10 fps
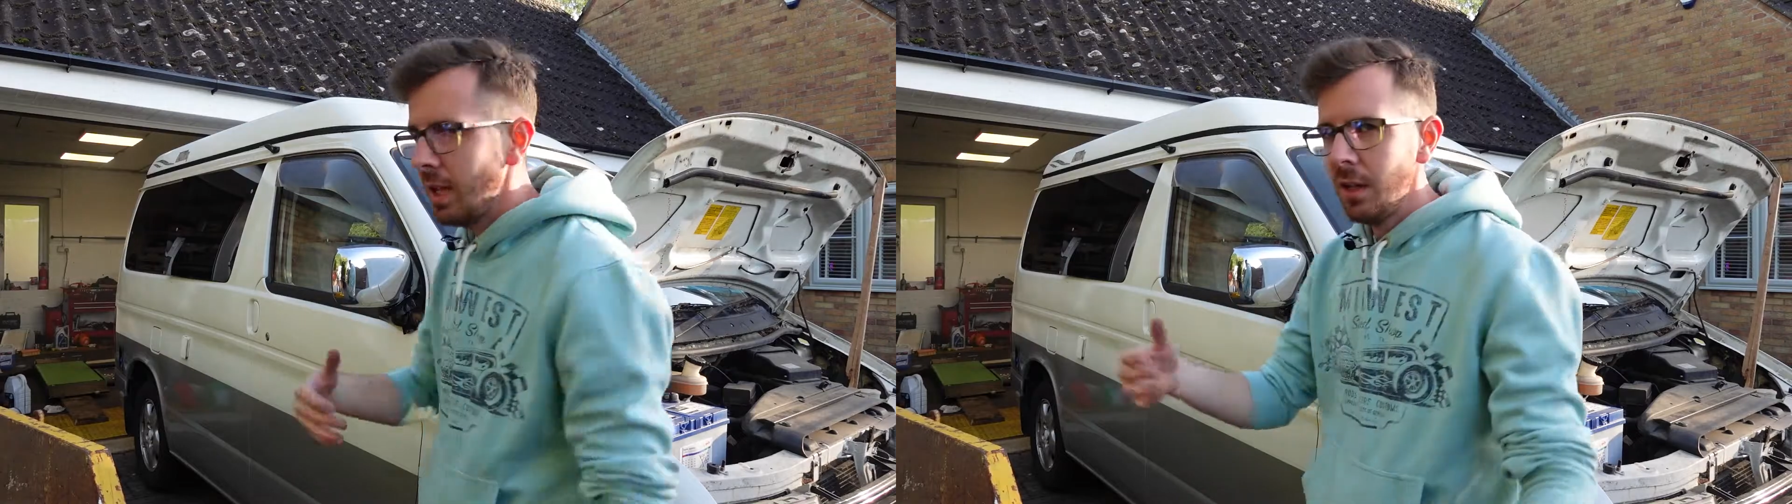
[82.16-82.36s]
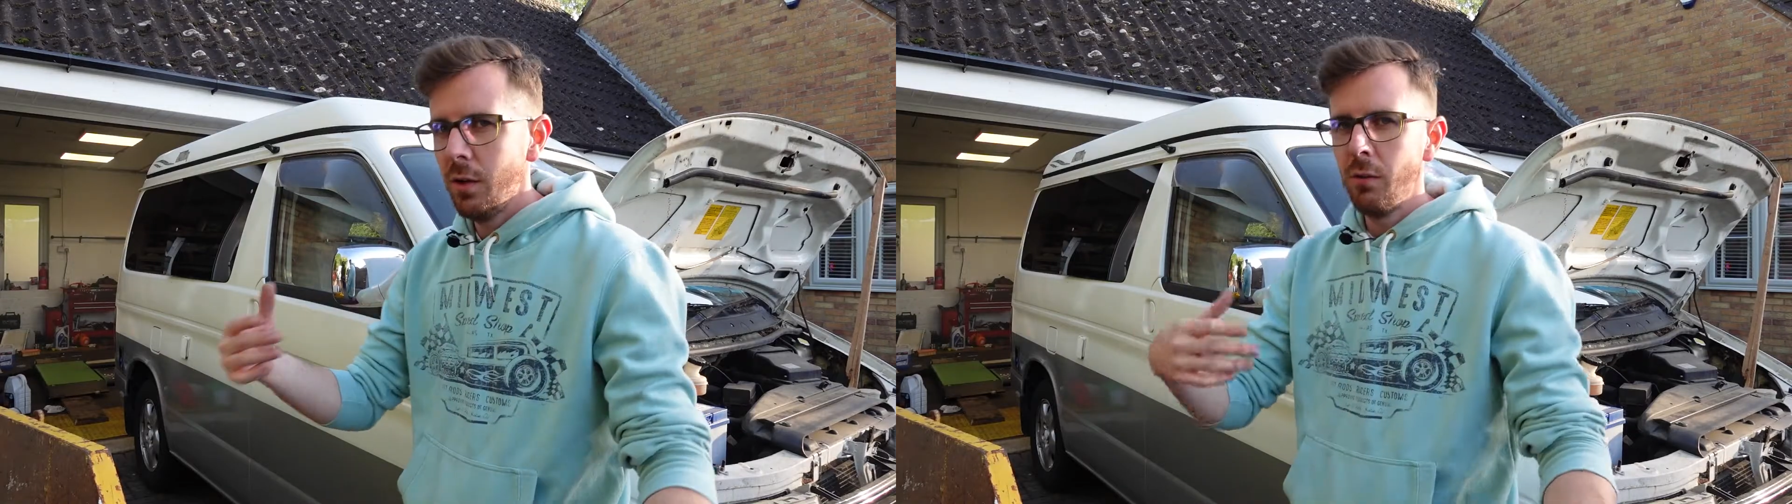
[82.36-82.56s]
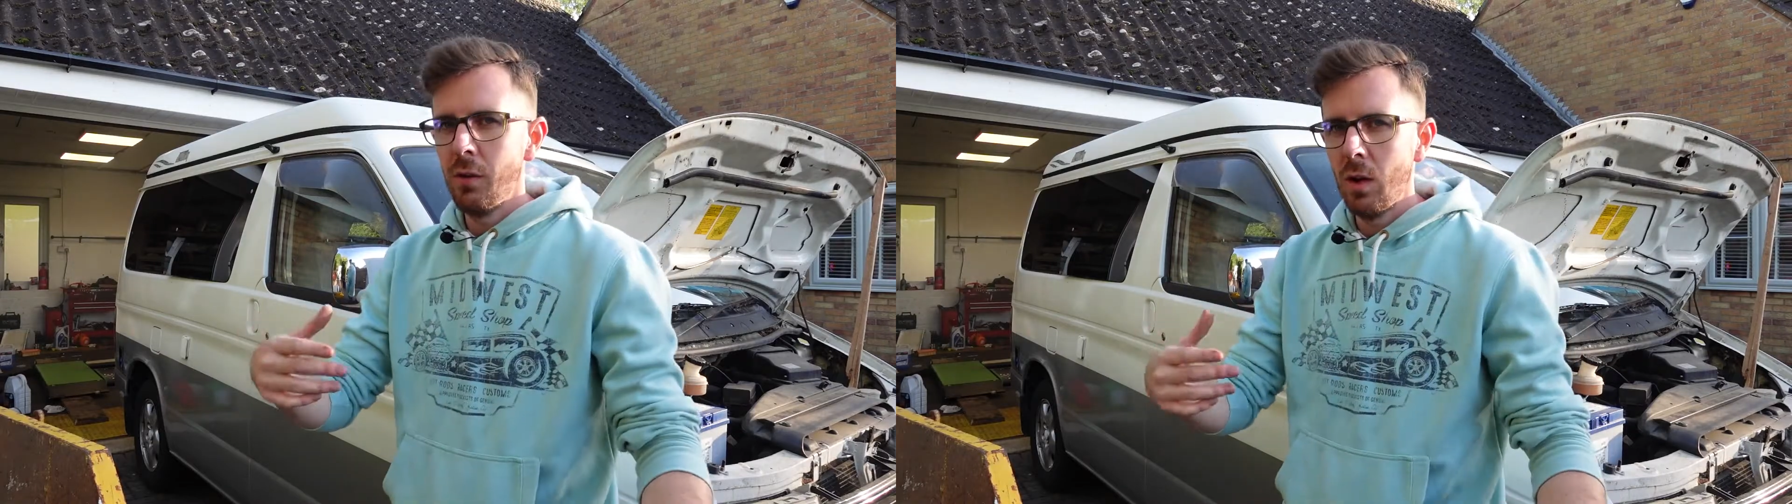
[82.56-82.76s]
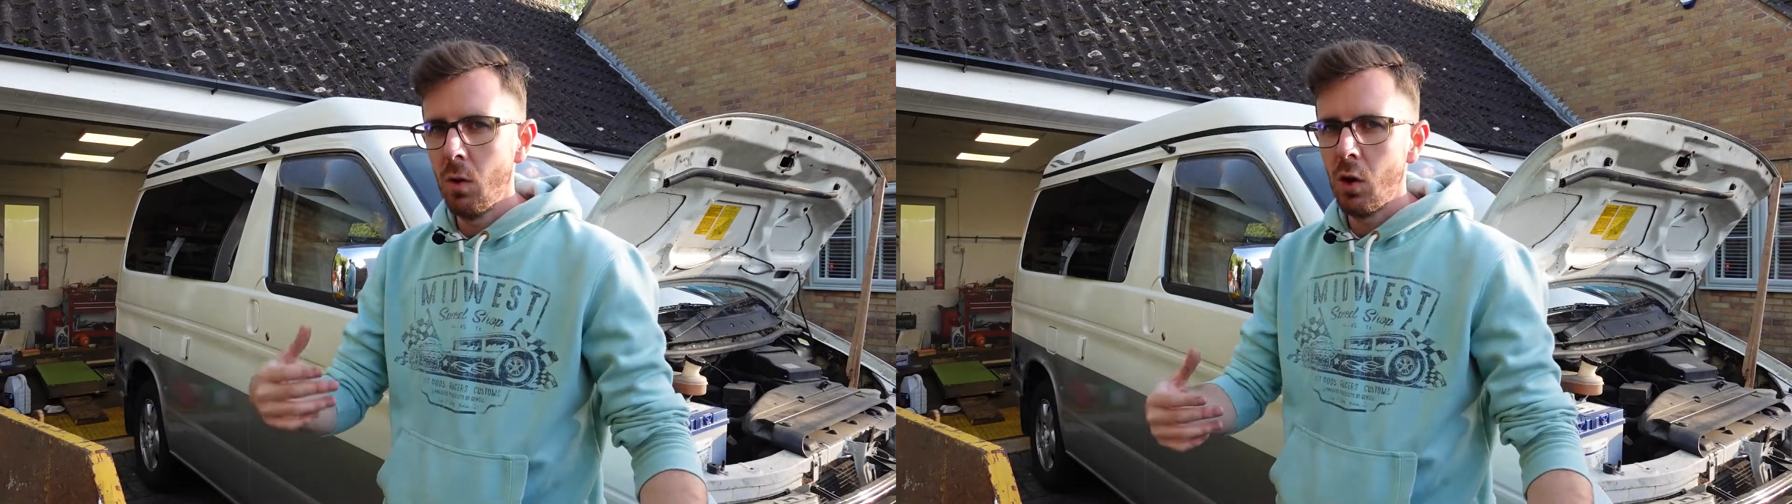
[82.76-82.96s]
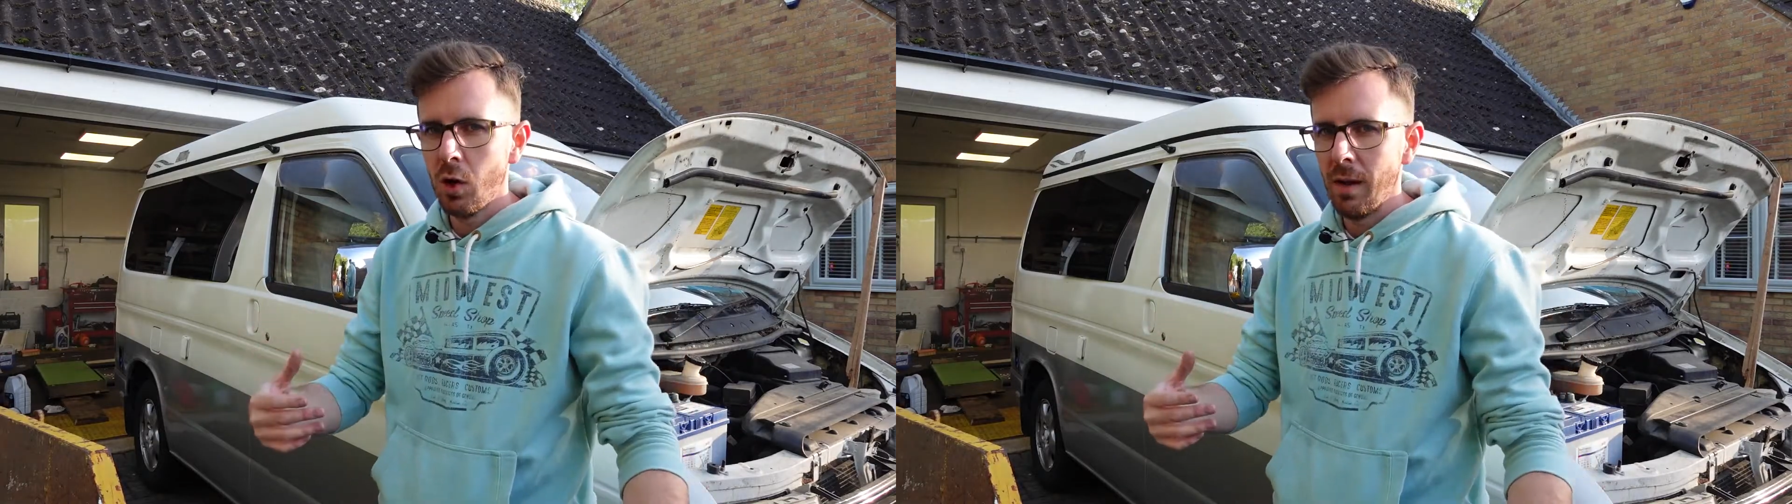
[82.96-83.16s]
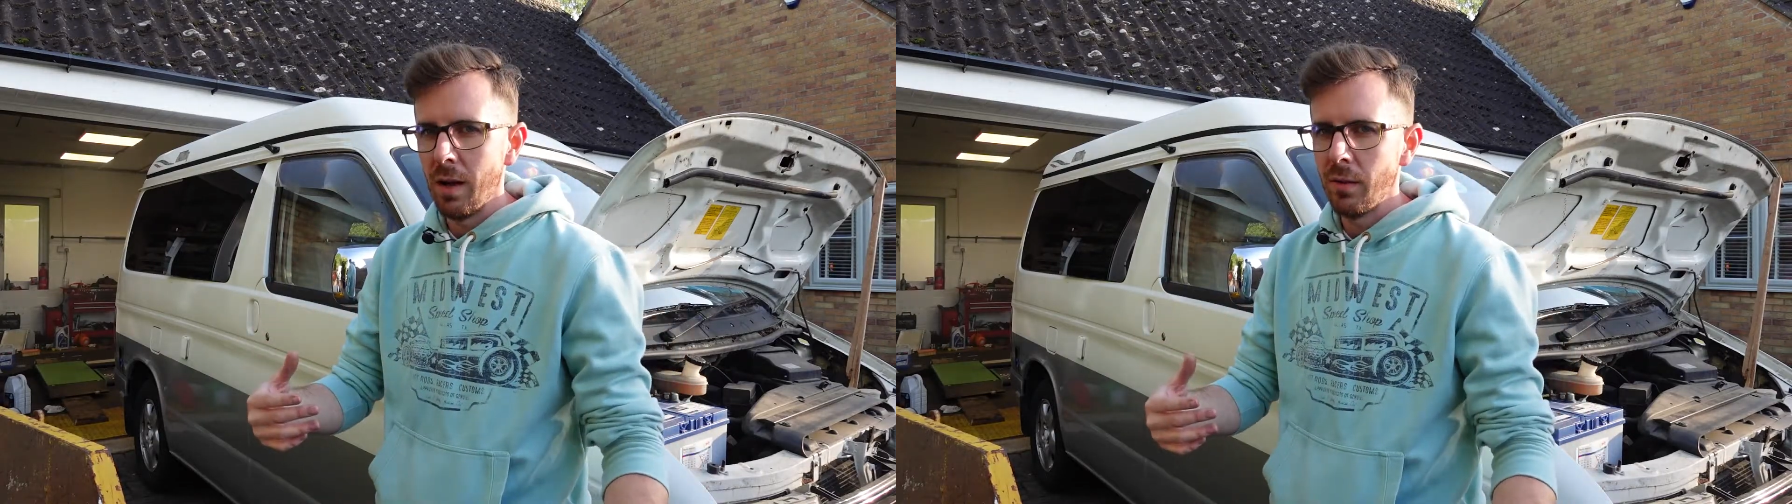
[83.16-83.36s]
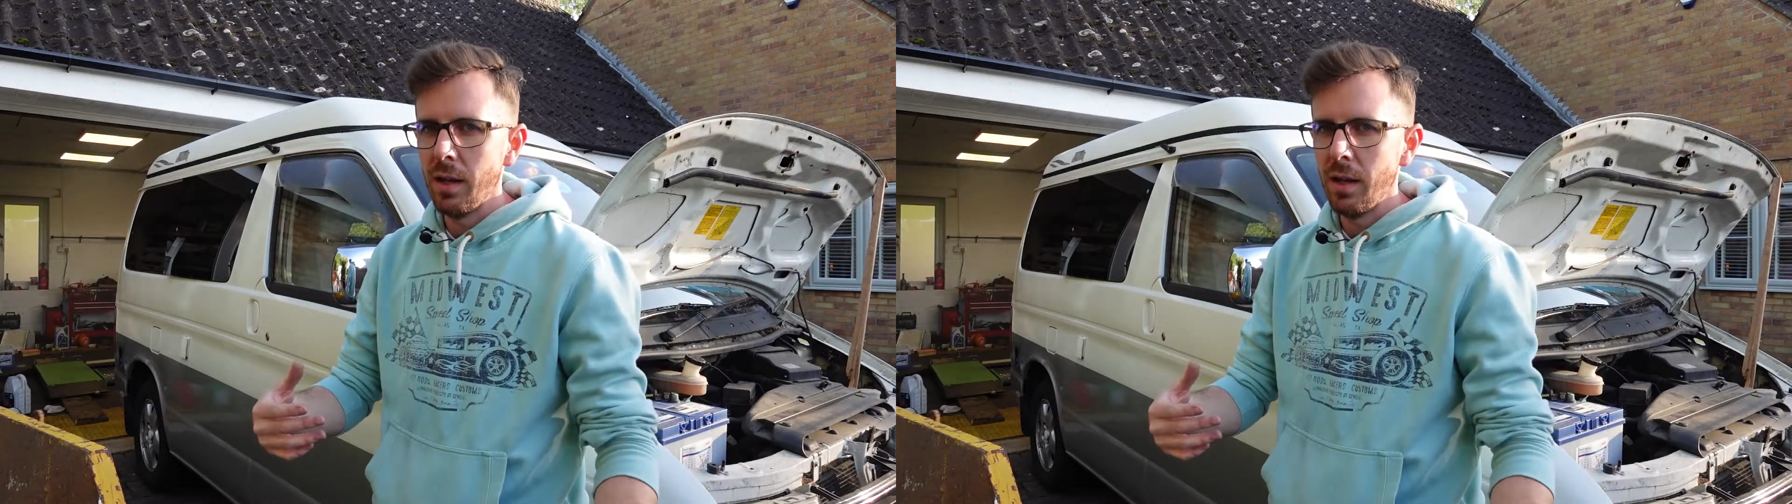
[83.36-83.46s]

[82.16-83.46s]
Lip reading: take you for a little look around